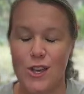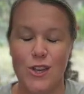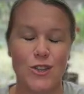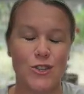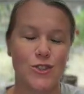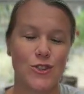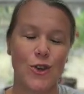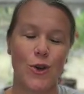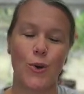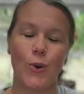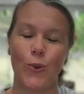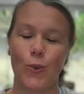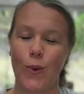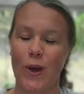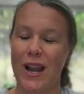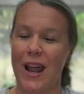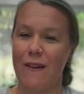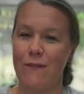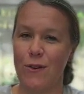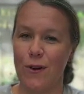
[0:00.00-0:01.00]
So,
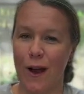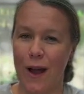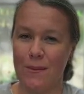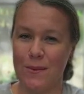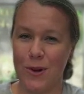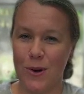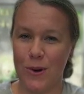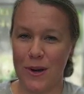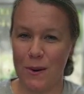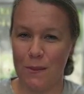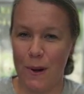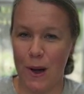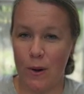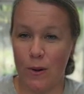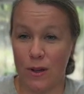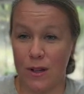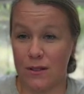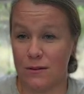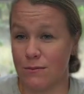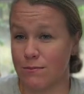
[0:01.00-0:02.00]
whenever I'm going
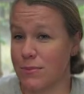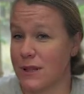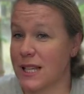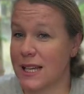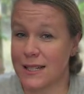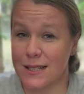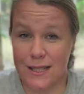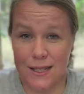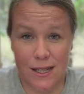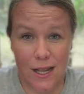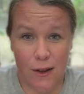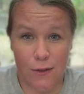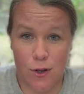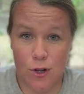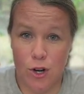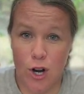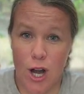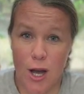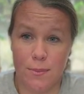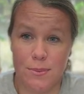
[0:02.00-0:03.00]
about planting
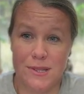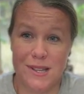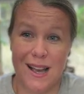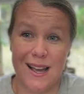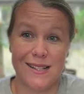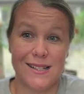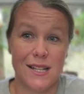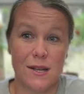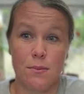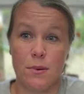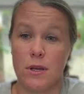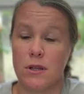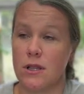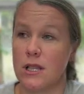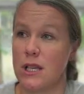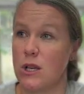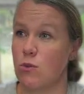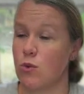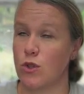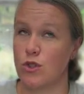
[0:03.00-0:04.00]
cover crops, I
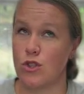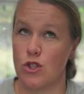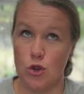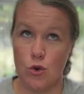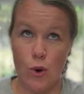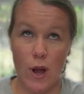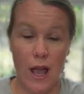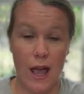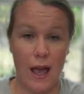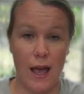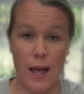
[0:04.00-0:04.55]
typically will do